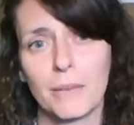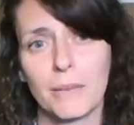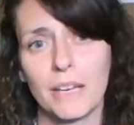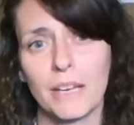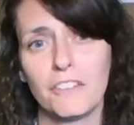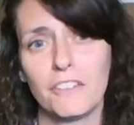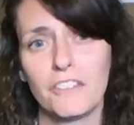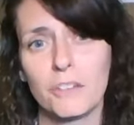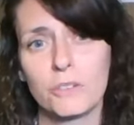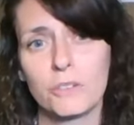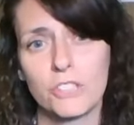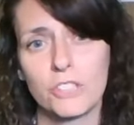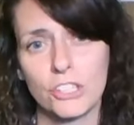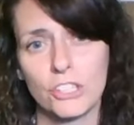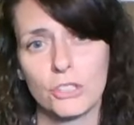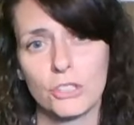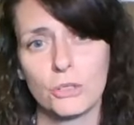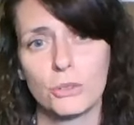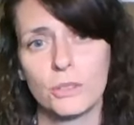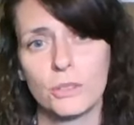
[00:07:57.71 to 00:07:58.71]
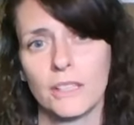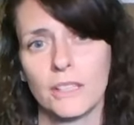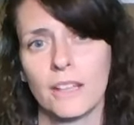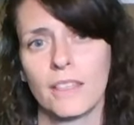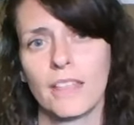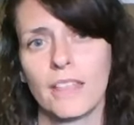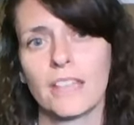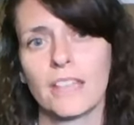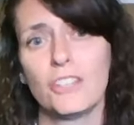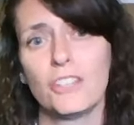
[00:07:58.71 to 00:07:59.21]
but if you do,
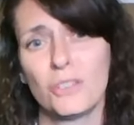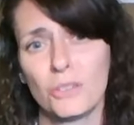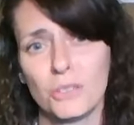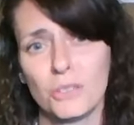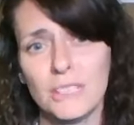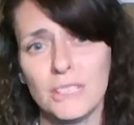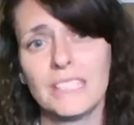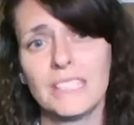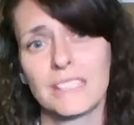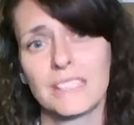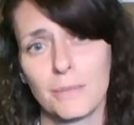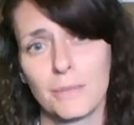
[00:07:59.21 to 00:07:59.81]
then you need to